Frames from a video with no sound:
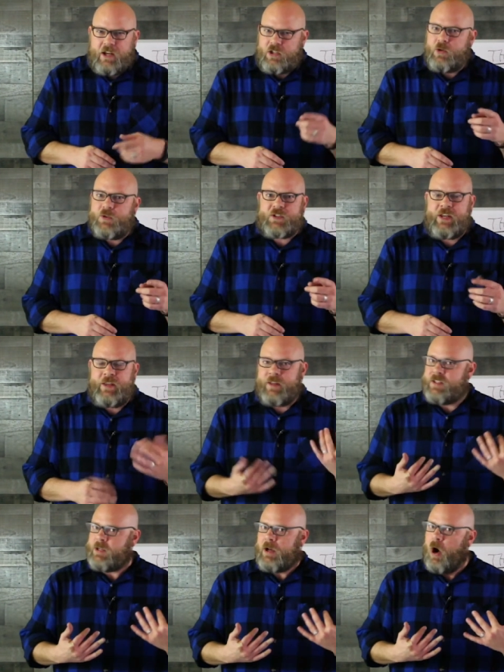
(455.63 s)
you see
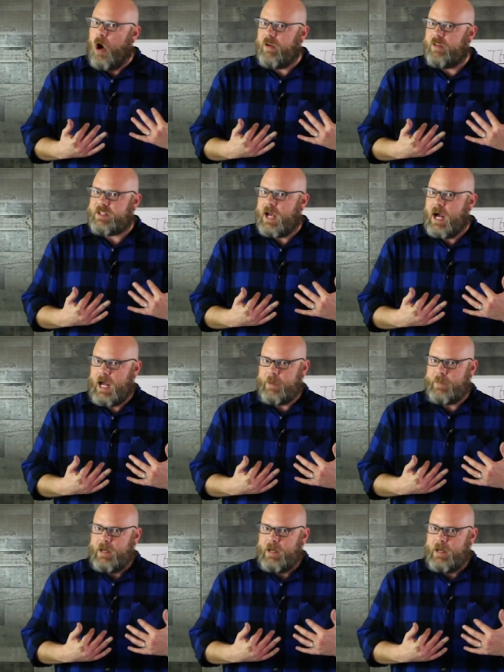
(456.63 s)
this all the time.